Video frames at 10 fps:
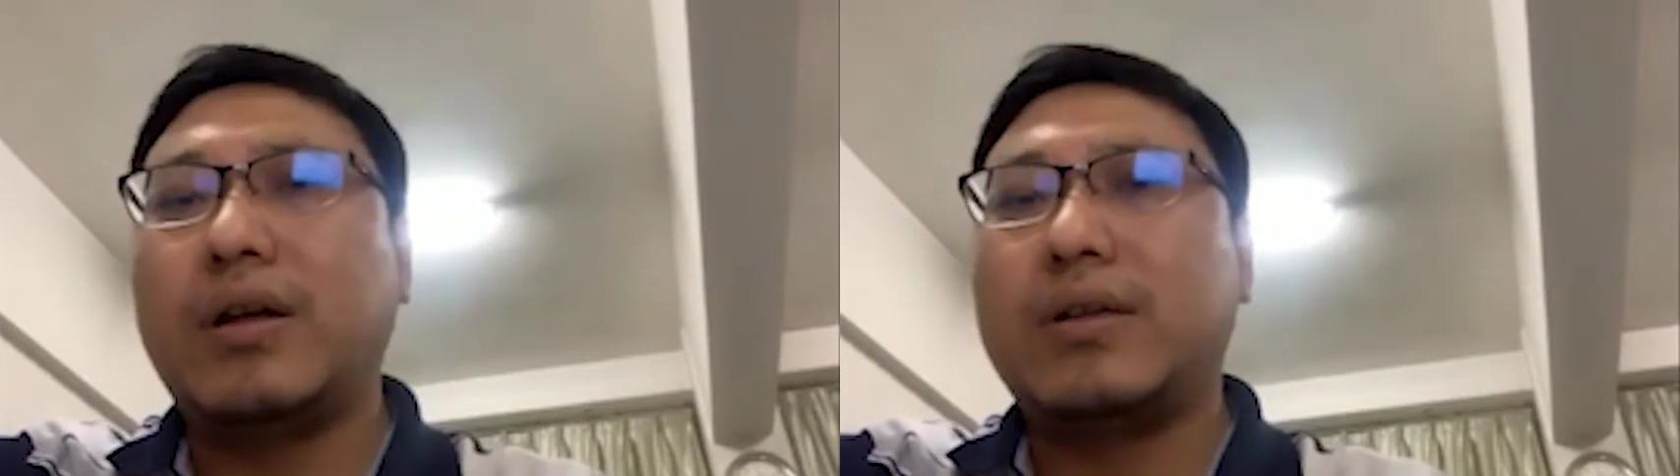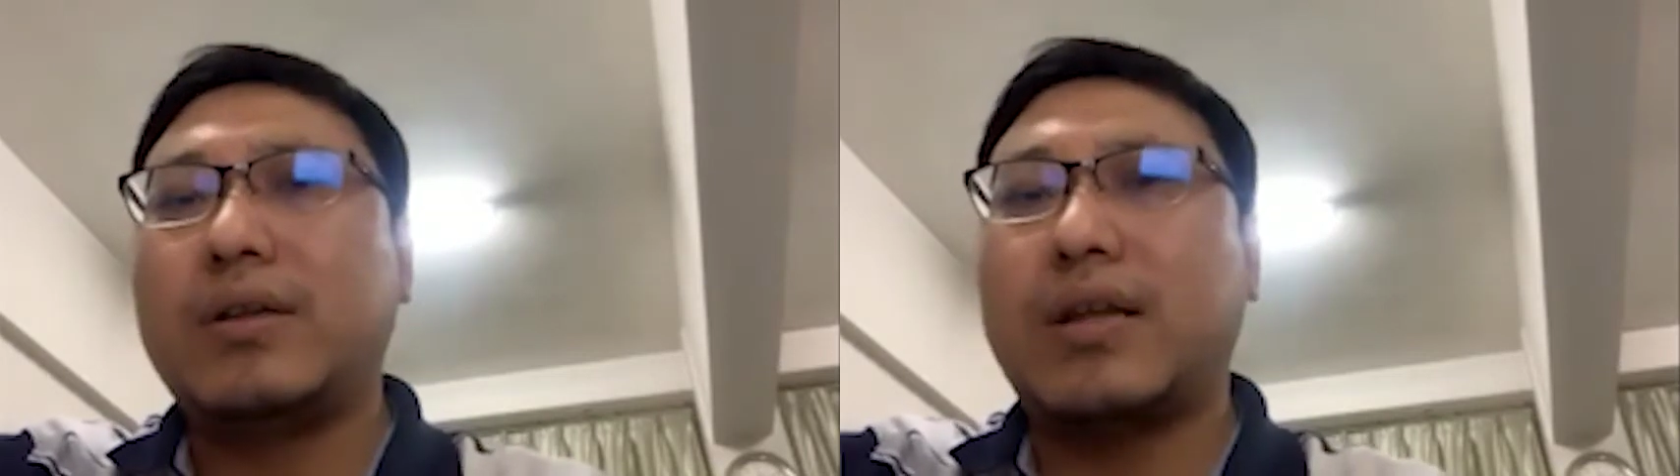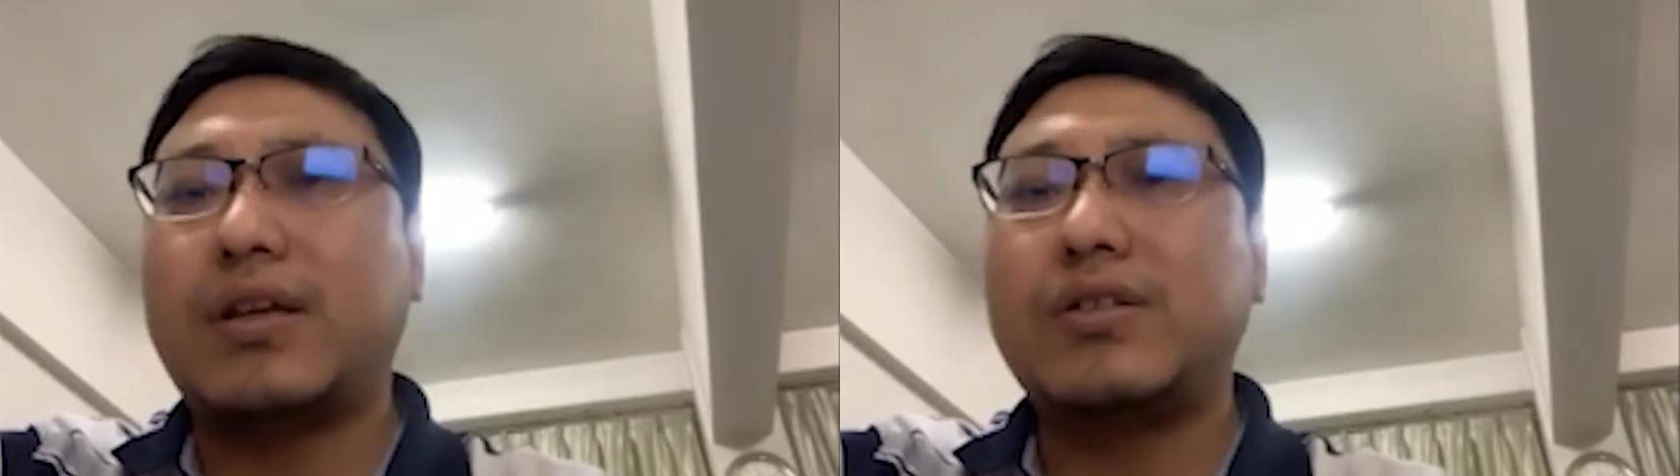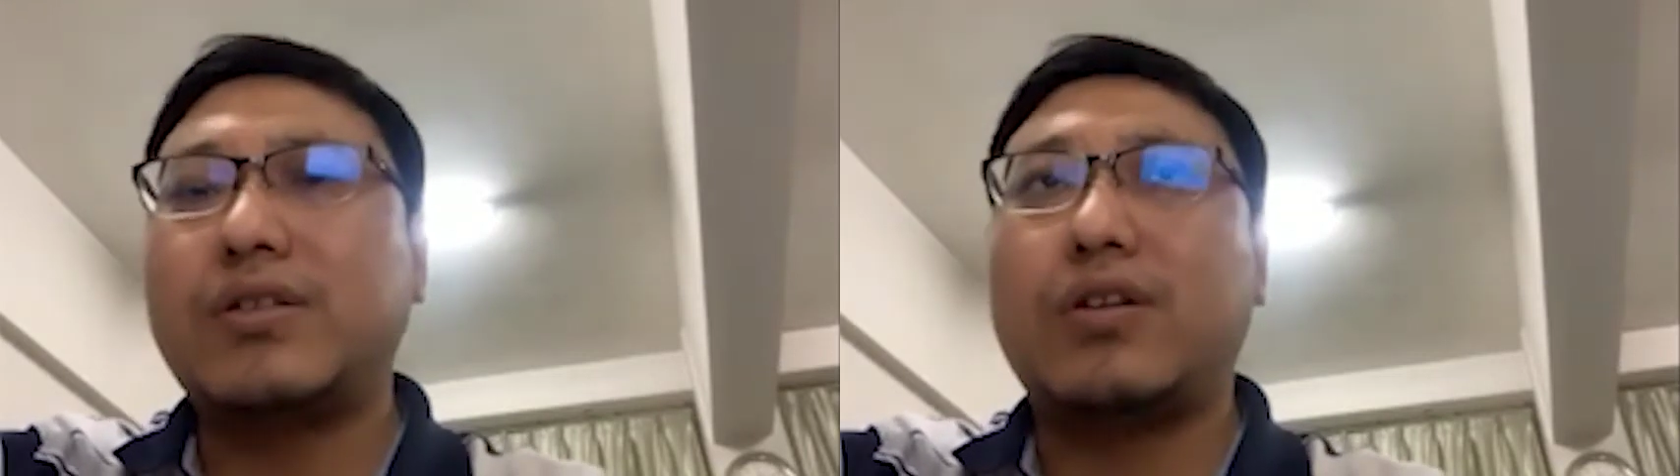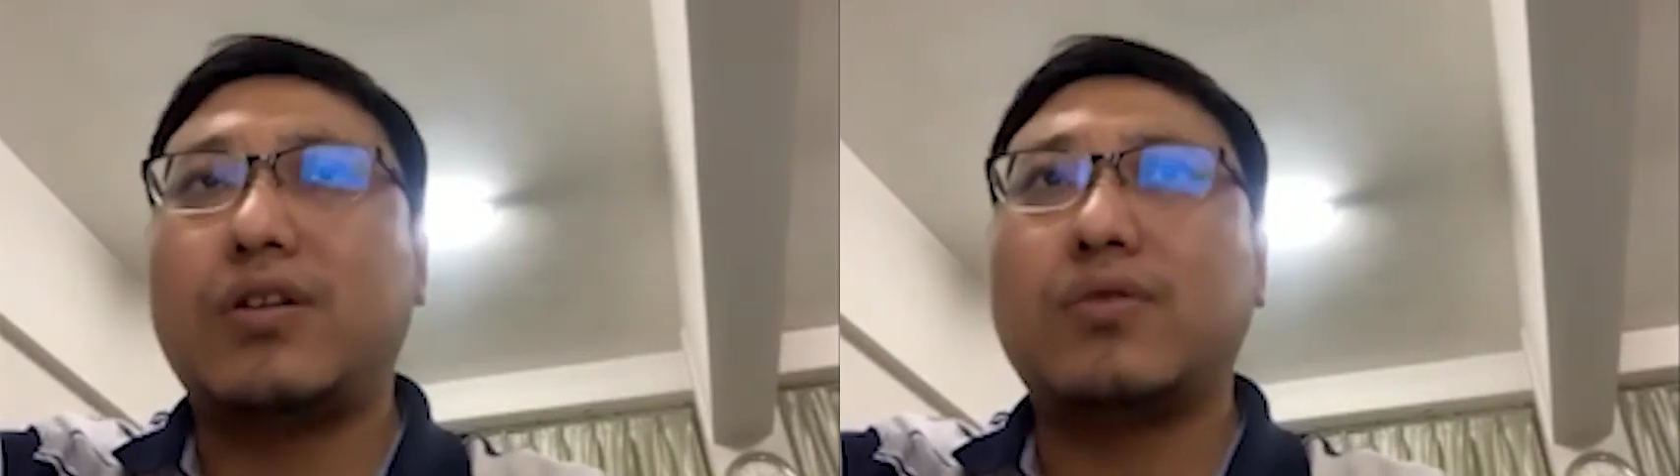
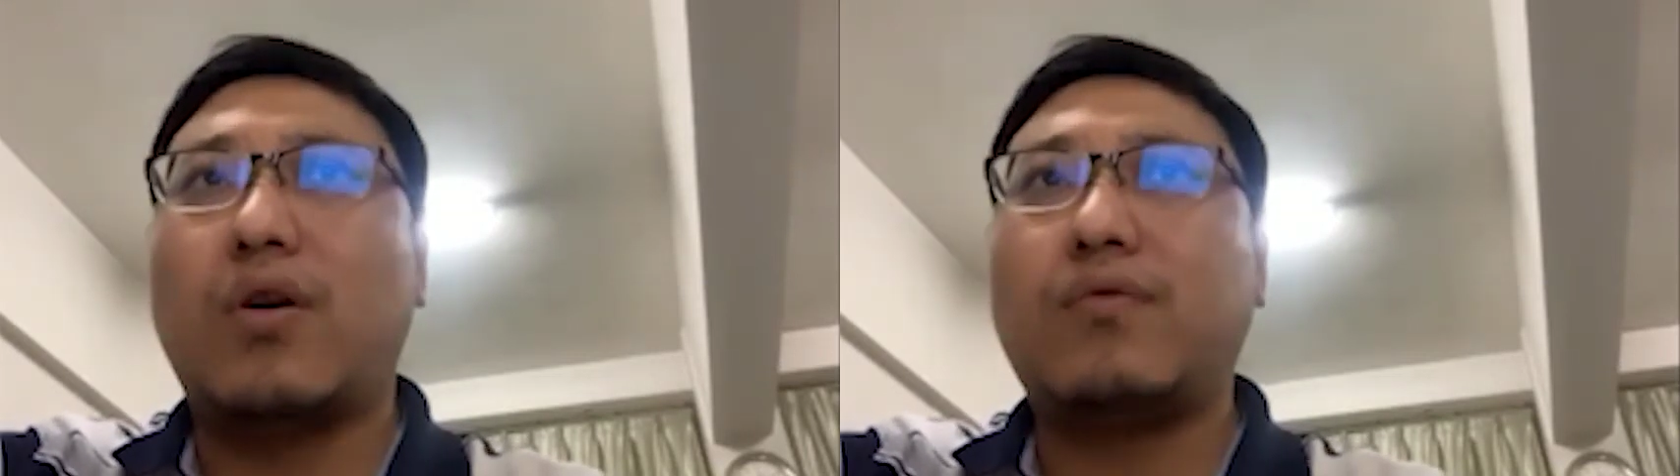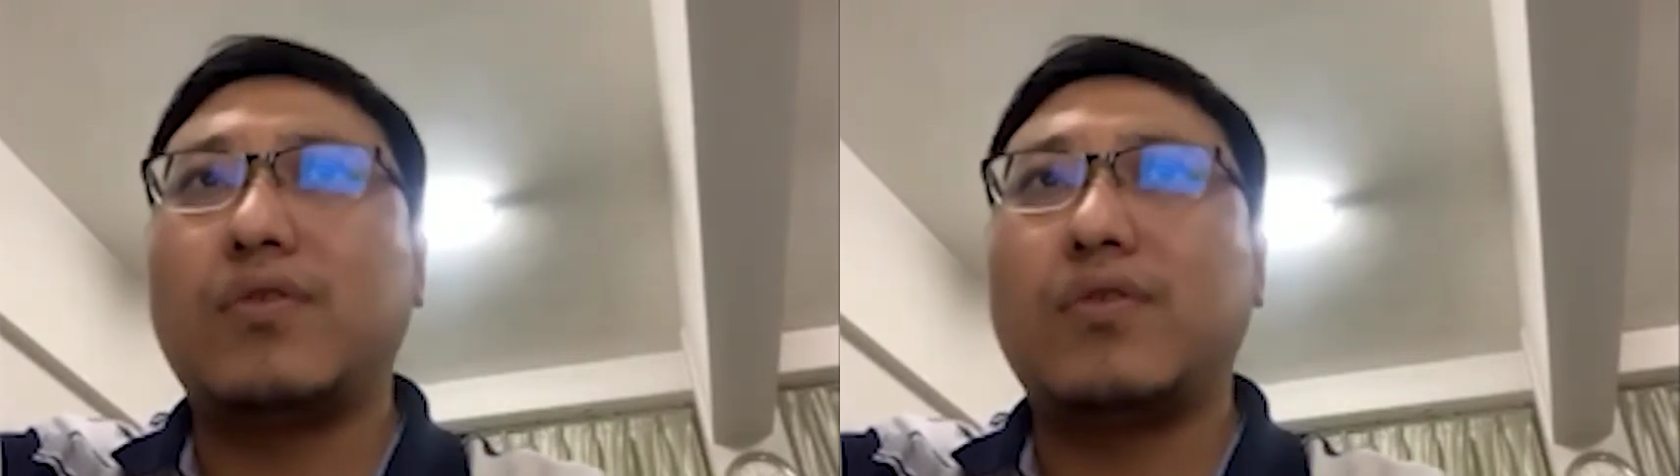statistic of